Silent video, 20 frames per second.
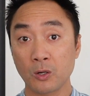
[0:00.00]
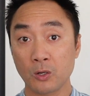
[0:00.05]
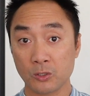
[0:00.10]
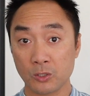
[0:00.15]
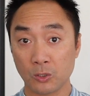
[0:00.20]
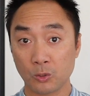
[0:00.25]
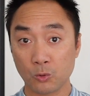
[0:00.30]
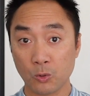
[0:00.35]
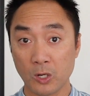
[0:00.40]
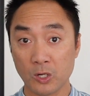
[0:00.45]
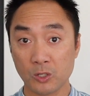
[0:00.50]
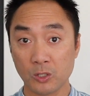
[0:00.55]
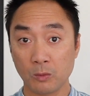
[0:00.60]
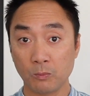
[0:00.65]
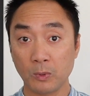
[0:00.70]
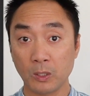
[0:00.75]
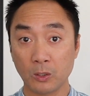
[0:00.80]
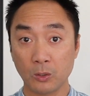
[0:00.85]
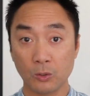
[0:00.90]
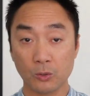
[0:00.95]
concentration
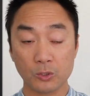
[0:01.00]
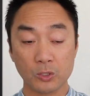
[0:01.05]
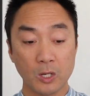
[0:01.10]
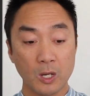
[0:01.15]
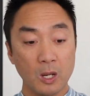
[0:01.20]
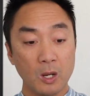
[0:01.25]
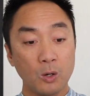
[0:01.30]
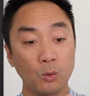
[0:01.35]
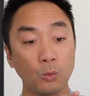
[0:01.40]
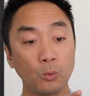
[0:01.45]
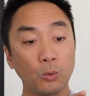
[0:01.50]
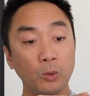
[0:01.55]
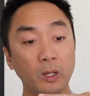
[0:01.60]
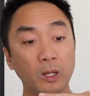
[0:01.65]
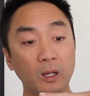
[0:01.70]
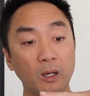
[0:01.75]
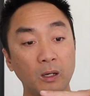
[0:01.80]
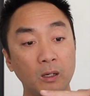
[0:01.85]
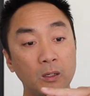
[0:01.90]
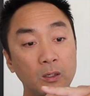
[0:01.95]
because we
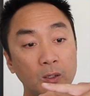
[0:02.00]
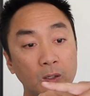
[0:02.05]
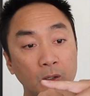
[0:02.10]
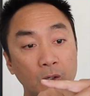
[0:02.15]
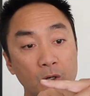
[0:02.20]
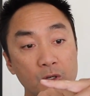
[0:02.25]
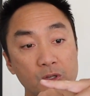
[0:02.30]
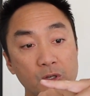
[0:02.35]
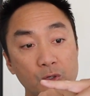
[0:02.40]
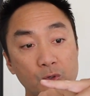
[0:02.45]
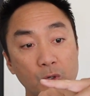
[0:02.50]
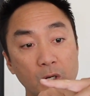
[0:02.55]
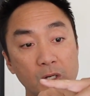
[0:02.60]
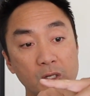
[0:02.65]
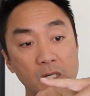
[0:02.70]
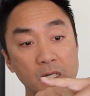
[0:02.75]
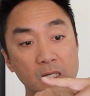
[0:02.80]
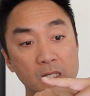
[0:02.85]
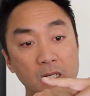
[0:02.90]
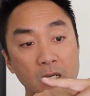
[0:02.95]
are
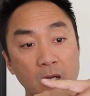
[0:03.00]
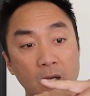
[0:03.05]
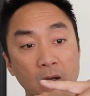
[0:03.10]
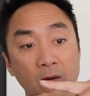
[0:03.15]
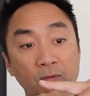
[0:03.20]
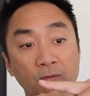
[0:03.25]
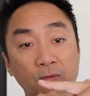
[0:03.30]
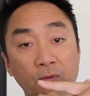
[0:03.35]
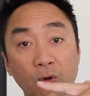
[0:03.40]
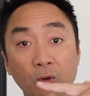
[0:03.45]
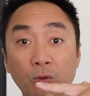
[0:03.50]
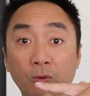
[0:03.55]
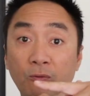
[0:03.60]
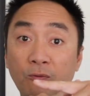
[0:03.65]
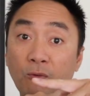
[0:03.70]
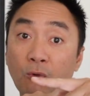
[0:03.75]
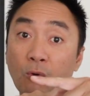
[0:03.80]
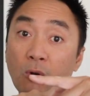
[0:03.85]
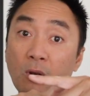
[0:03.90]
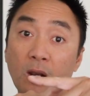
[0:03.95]
concentrated for the
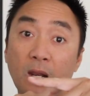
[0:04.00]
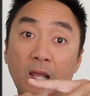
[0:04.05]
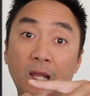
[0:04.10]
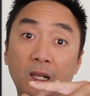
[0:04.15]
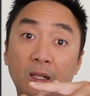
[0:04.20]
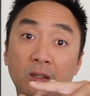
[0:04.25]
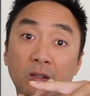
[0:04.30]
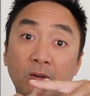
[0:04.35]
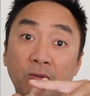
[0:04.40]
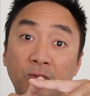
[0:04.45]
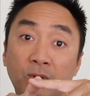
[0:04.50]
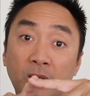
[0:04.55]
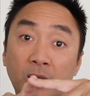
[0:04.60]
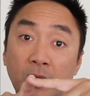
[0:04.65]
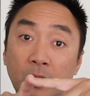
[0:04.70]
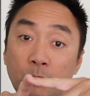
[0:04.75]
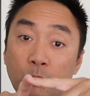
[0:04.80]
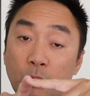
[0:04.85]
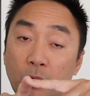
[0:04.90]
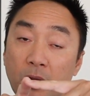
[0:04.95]
full length of the
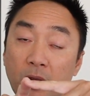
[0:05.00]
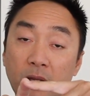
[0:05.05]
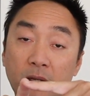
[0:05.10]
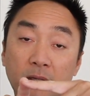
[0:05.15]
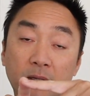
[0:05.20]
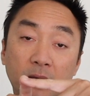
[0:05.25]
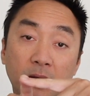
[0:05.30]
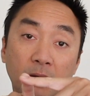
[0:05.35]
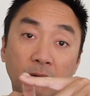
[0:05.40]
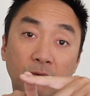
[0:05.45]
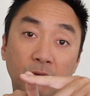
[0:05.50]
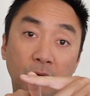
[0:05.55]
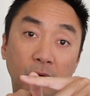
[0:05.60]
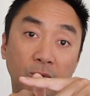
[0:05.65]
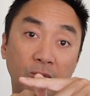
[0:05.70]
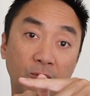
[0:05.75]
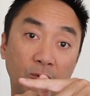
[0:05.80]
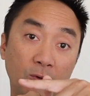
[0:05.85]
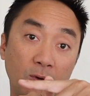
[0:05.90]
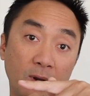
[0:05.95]
in-breath and for the
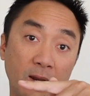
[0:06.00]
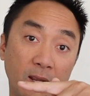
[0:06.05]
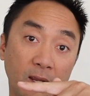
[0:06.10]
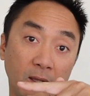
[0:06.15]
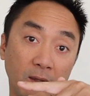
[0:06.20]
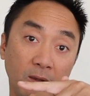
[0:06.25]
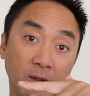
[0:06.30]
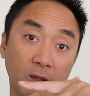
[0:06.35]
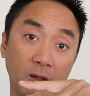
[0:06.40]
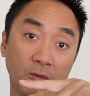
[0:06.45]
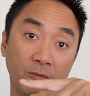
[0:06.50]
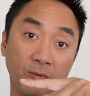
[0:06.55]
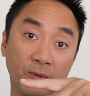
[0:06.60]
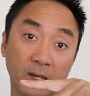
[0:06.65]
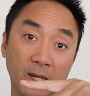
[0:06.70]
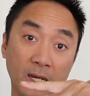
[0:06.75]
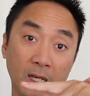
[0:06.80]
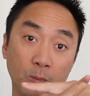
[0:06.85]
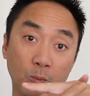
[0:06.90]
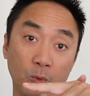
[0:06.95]
full length of
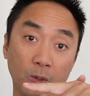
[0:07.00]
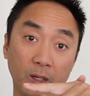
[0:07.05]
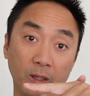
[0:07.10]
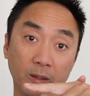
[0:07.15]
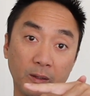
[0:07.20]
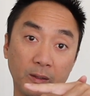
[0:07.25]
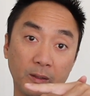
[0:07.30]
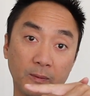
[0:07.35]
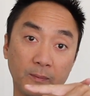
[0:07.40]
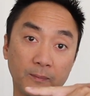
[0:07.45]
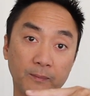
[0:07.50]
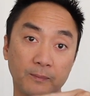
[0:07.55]
the out-breath.